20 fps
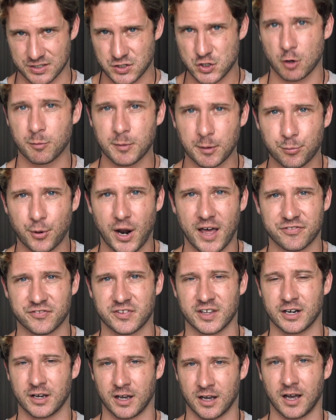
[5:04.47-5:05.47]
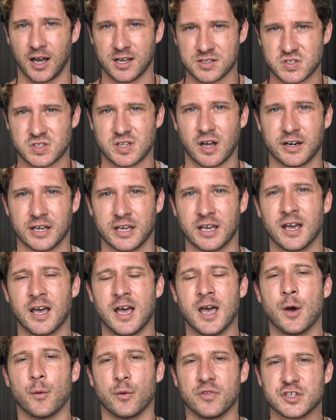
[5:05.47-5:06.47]
Soma Breath did a study
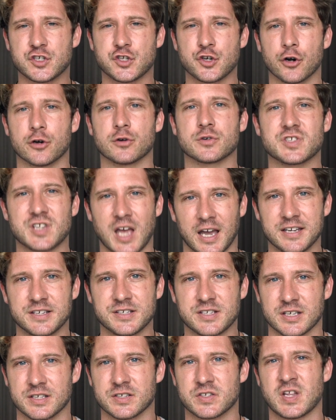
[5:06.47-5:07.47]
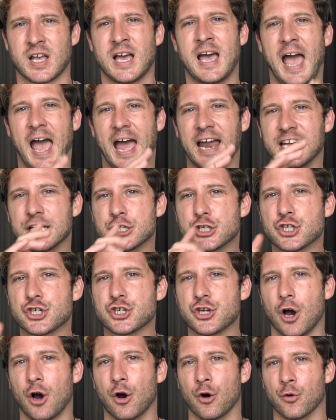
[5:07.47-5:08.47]
with this neuroscientist, and it
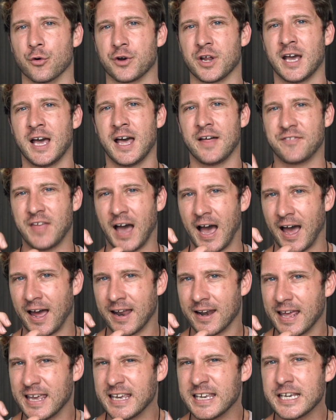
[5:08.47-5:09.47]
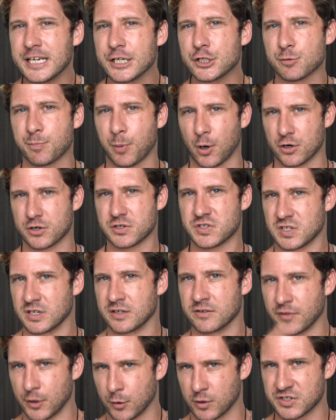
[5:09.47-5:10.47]
showed that each
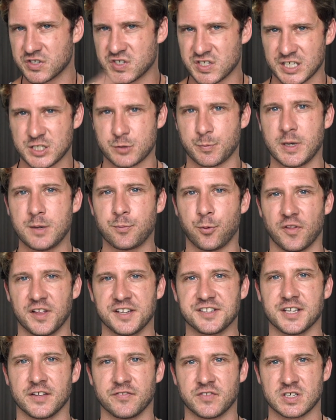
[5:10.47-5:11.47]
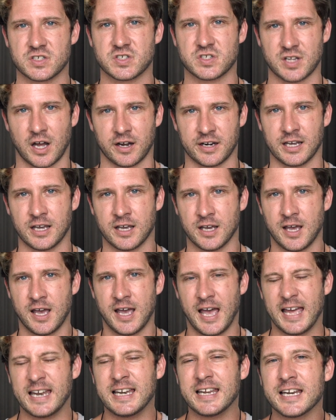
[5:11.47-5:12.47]
person, there were 6 people that did this study,
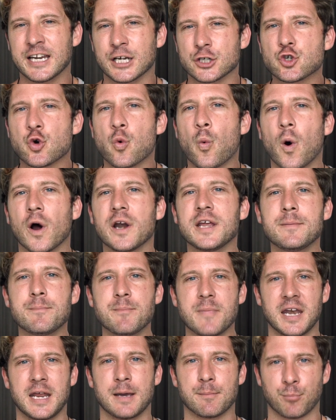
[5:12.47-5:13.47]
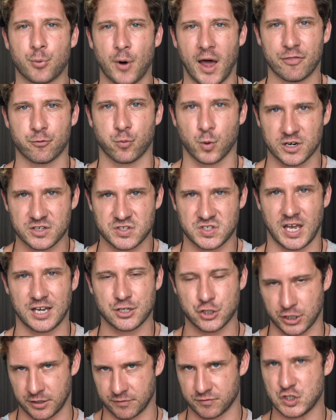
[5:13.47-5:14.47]
and in a 20-minute breathwork
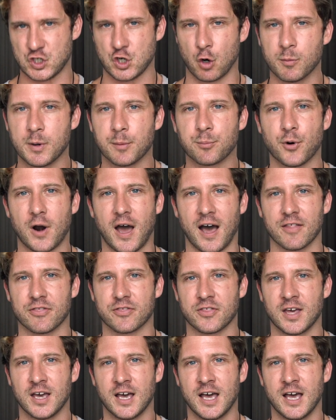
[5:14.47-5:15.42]
session of Soma Breath,